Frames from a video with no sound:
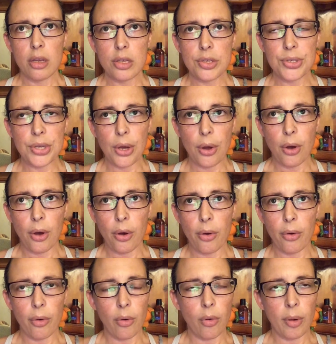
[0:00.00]

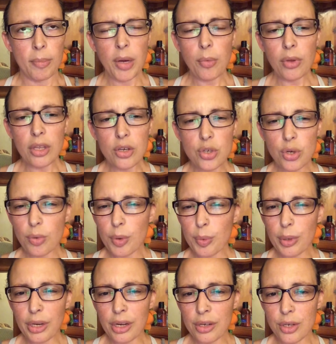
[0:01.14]
So I'm not really sure what
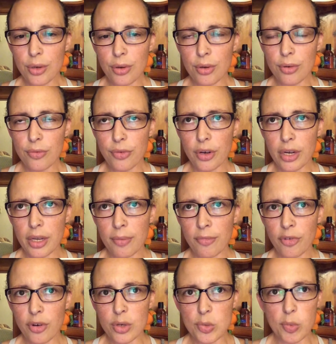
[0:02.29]
we're going to do for him
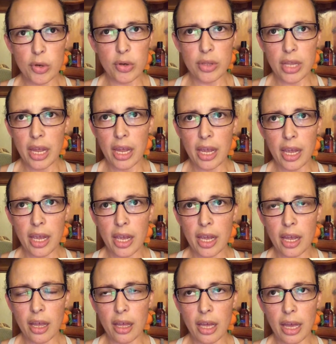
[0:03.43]
for his birthday.
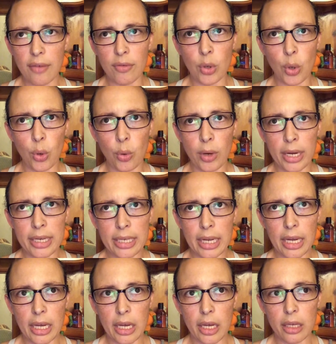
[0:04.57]
I have no
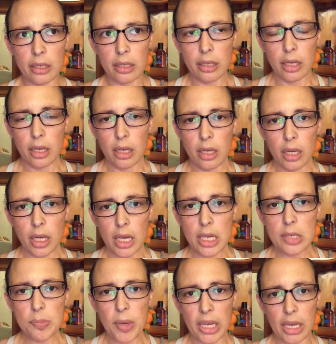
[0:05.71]
idea.
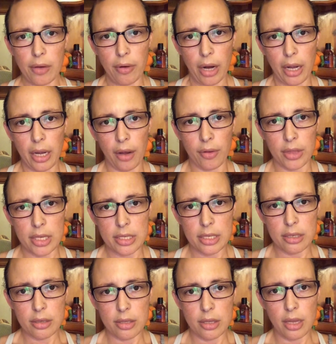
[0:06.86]
He's picky right now in this
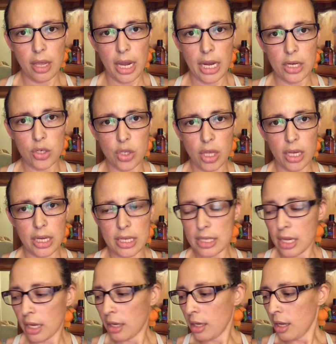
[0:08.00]
age that he's
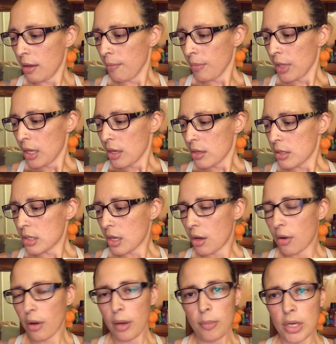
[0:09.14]
in.
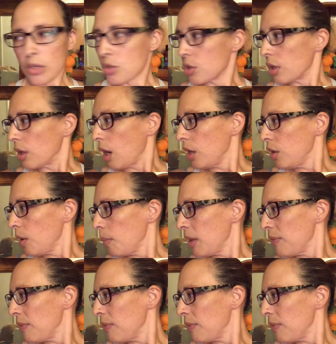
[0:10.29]
So I'm not sure. Are you on